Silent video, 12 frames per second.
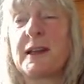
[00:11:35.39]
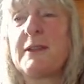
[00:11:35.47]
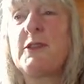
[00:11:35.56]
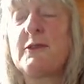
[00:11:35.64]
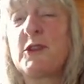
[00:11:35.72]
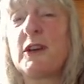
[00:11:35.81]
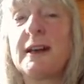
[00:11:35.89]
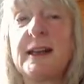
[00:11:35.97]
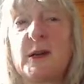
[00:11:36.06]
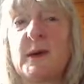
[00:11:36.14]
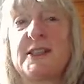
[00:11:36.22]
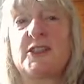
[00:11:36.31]
If you've got any
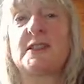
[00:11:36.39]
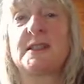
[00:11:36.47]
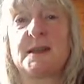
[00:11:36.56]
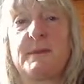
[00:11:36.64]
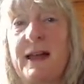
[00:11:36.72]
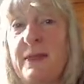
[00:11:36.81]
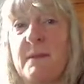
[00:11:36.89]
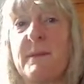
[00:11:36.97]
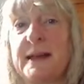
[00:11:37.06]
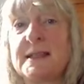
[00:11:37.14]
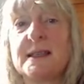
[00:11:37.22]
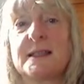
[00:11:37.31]
questions about the
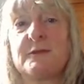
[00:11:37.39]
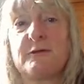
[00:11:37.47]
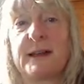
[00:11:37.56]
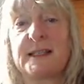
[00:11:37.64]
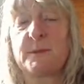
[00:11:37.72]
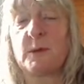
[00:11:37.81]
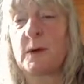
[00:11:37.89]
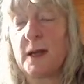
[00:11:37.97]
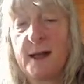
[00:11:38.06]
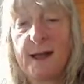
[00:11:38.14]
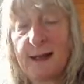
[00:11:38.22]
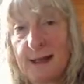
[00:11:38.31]
basics of Facebook,
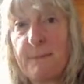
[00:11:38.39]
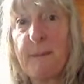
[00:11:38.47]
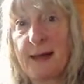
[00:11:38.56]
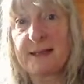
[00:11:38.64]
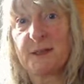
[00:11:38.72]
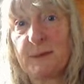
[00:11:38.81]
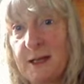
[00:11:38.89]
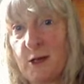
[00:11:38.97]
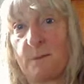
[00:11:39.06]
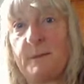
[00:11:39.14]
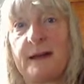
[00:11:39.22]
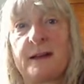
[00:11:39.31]
get back to me,
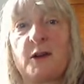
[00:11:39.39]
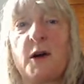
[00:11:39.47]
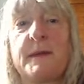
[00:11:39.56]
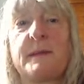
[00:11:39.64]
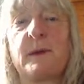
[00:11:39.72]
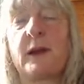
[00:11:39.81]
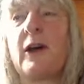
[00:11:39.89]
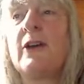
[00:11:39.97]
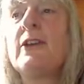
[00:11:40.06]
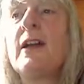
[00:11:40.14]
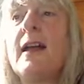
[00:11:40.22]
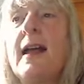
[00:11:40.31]
make a comment below,
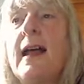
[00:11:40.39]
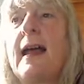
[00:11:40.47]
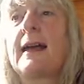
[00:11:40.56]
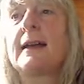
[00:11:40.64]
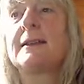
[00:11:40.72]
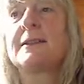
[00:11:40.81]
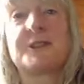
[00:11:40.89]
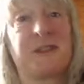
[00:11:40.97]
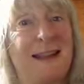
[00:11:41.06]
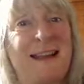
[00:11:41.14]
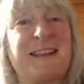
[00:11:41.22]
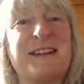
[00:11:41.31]
and because
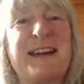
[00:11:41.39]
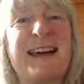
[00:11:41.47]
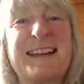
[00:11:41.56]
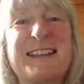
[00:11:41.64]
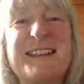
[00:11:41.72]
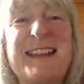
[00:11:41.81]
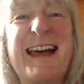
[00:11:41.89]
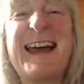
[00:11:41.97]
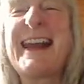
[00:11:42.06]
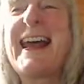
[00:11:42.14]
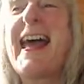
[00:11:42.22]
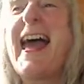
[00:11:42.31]
now you know how to do
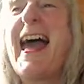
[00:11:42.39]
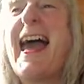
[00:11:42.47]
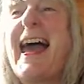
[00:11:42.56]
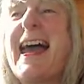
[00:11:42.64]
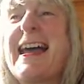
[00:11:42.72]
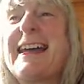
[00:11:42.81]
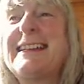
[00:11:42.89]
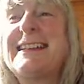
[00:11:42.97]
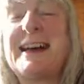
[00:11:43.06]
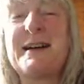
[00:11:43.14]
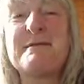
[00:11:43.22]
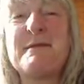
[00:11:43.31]
that, and
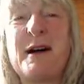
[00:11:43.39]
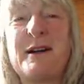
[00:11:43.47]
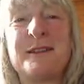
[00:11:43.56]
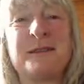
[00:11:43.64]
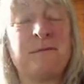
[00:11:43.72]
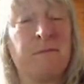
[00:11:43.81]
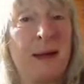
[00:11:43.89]
I'll